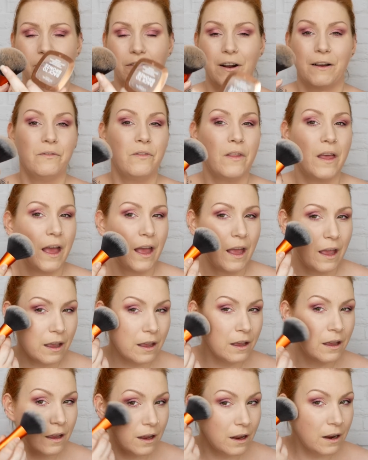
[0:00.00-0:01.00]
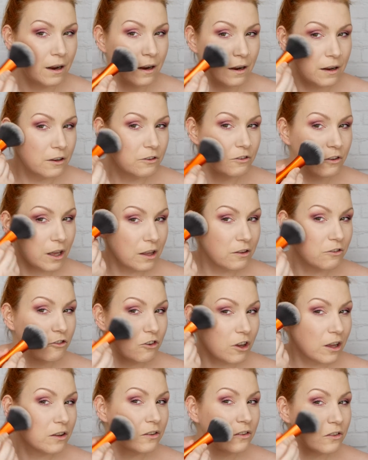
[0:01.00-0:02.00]
around there.
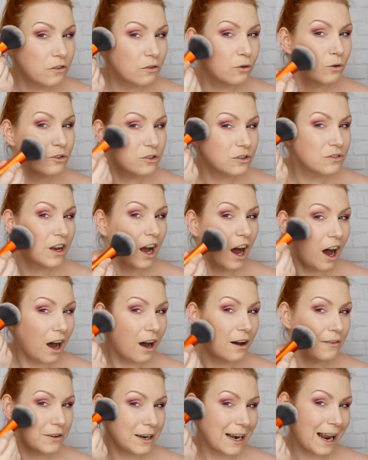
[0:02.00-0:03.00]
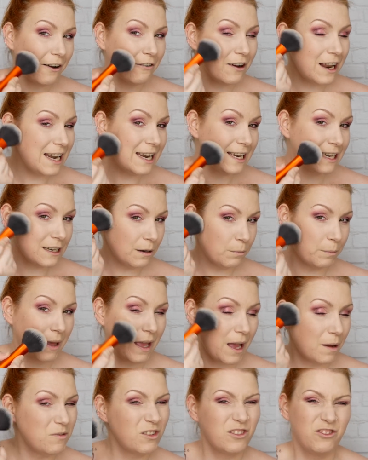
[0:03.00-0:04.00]
And just sort of carving out a little
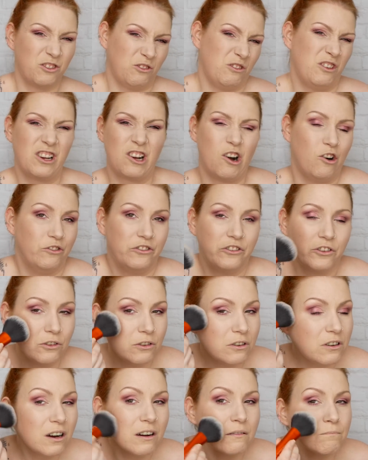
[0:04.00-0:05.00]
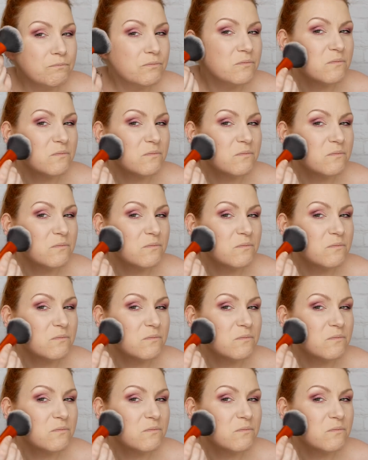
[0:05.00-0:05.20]
bit. I'm not doing a contour.